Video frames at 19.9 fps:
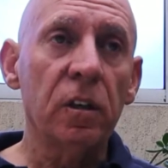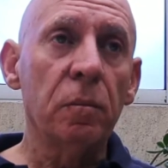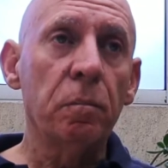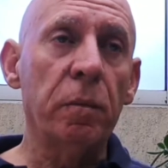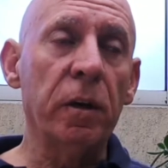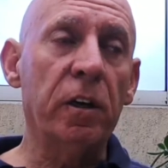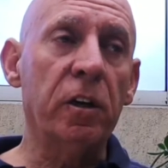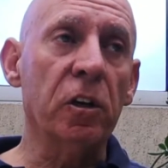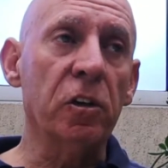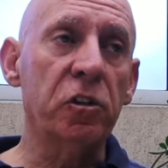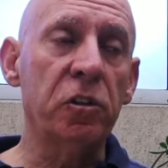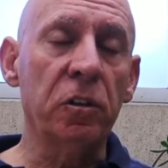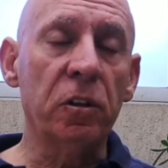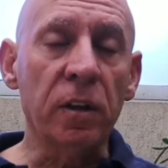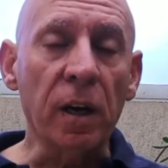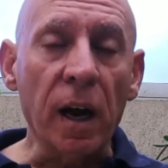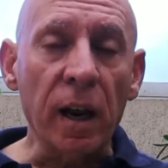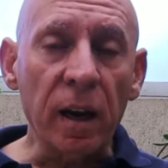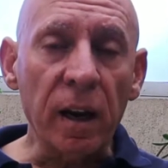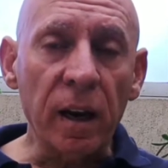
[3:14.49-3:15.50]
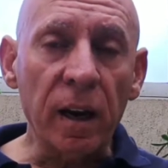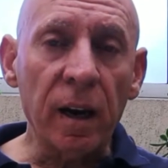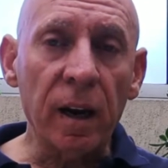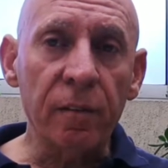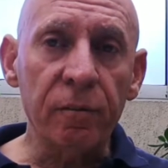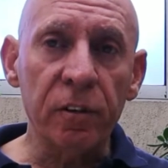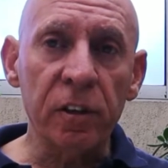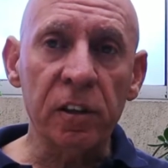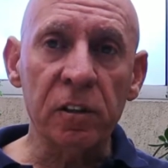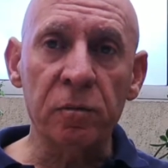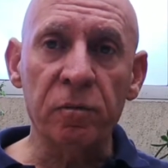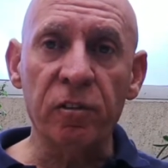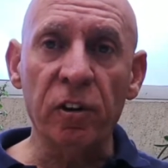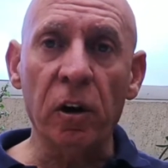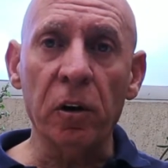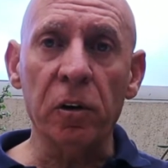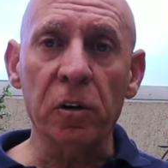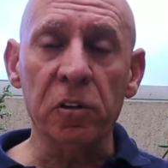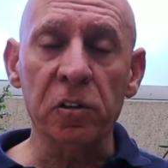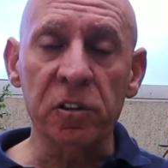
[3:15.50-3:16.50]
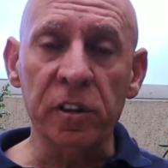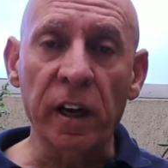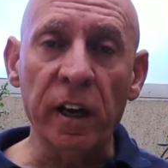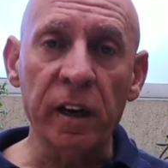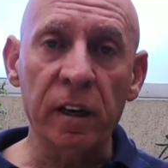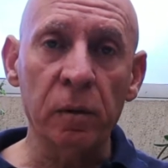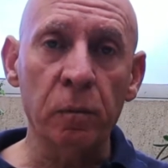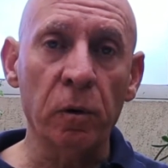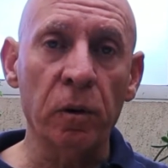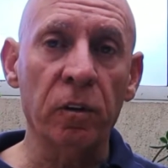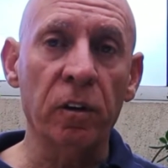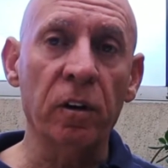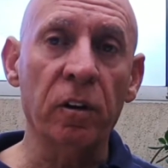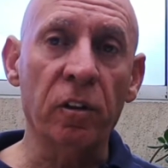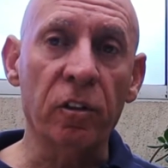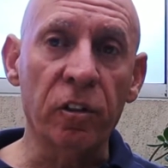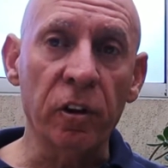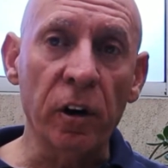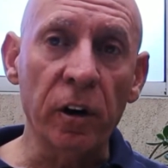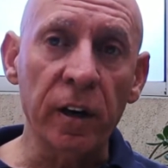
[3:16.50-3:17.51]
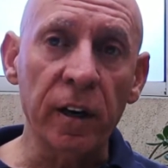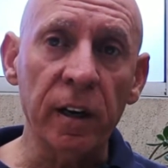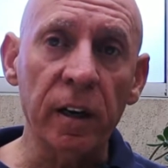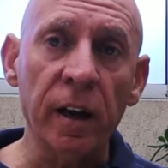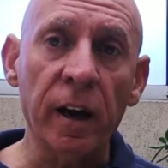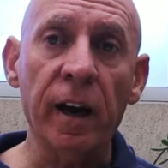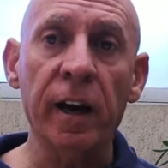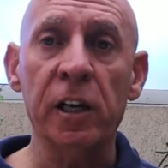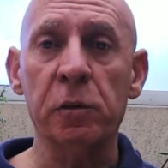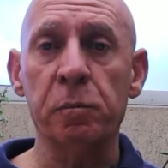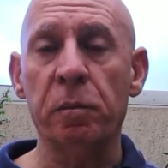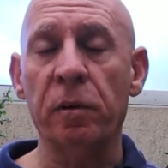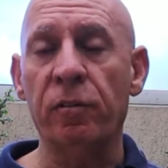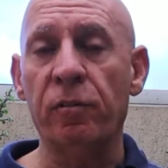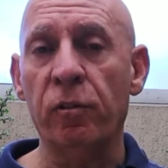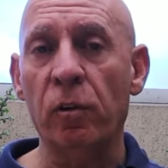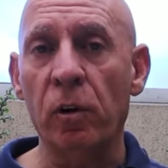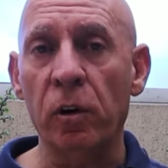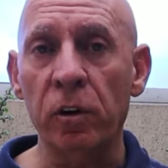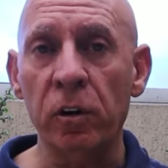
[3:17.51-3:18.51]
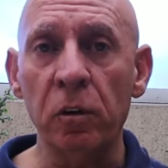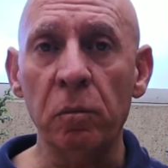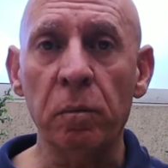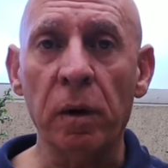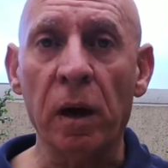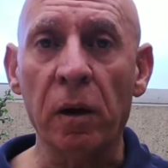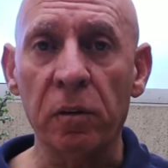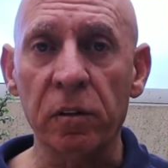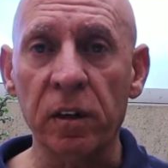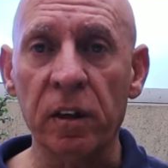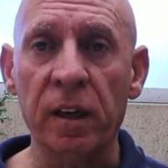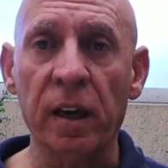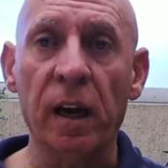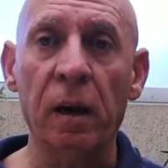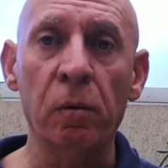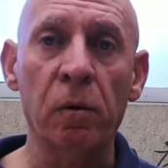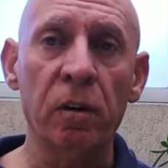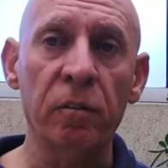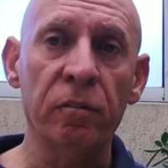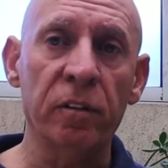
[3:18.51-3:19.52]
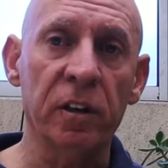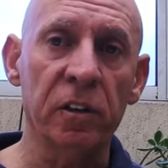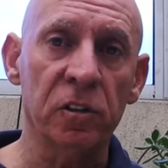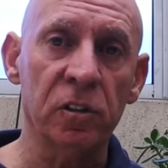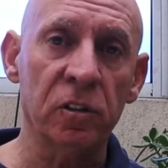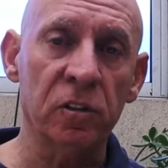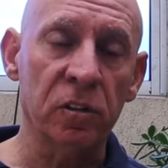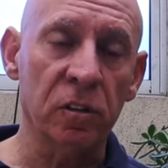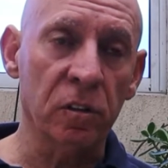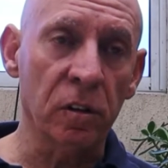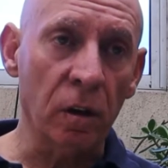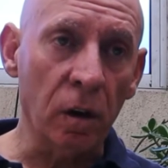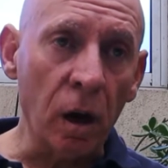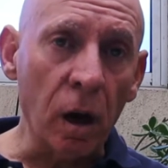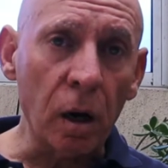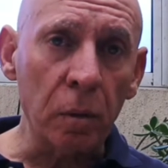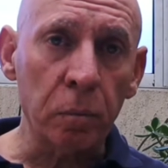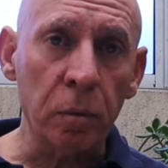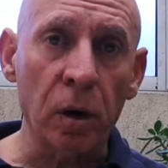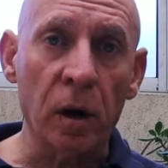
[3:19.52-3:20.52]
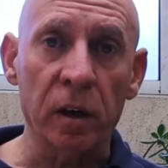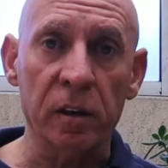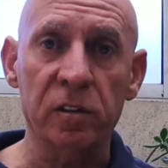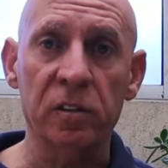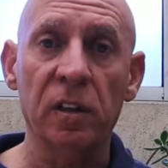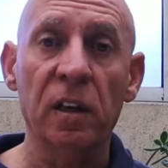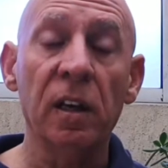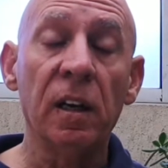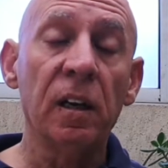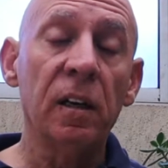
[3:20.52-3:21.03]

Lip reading: because you got to have these photos taken within 30 days before you mail the K1 visa to the lockbox.